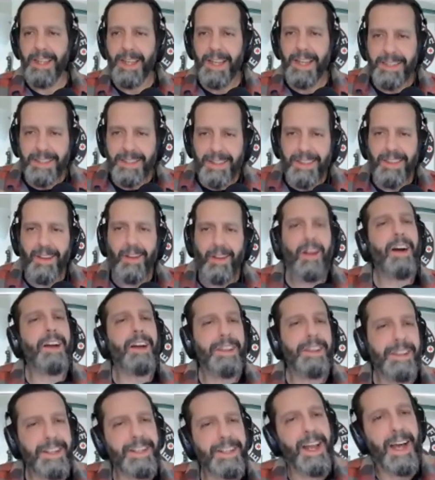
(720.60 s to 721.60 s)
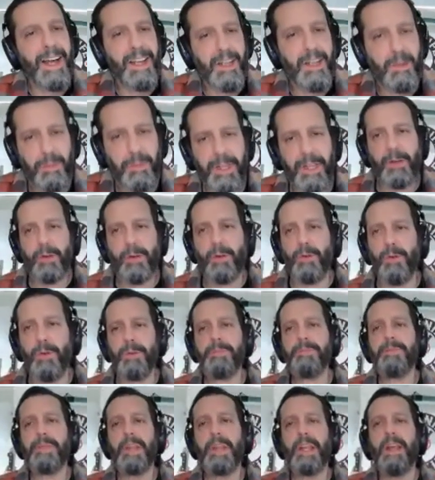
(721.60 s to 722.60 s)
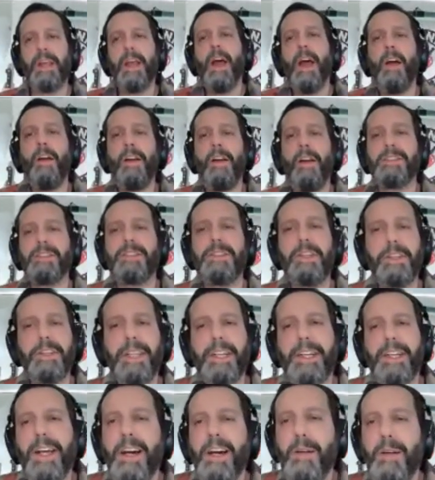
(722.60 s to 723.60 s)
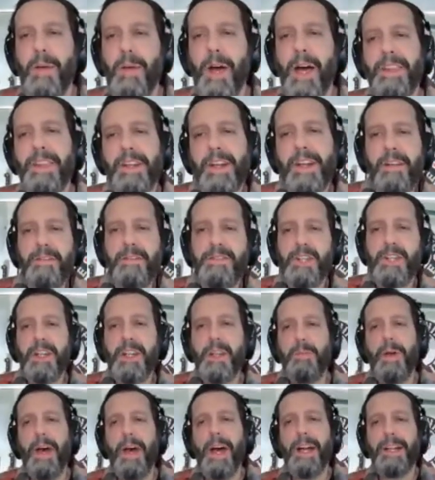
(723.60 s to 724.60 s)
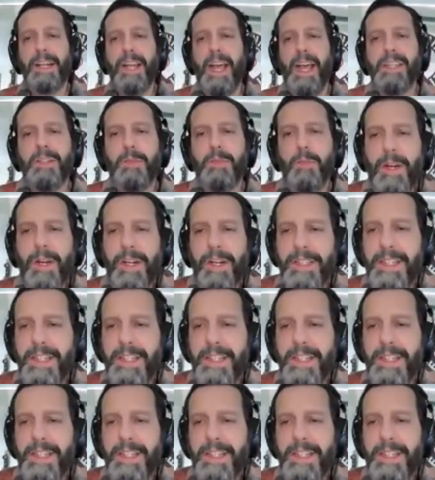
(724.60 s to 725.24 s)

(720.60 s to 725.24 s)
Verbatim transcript: It's they're undeniably cool. All right, still to come on the Knife Junkie podcast, we're going to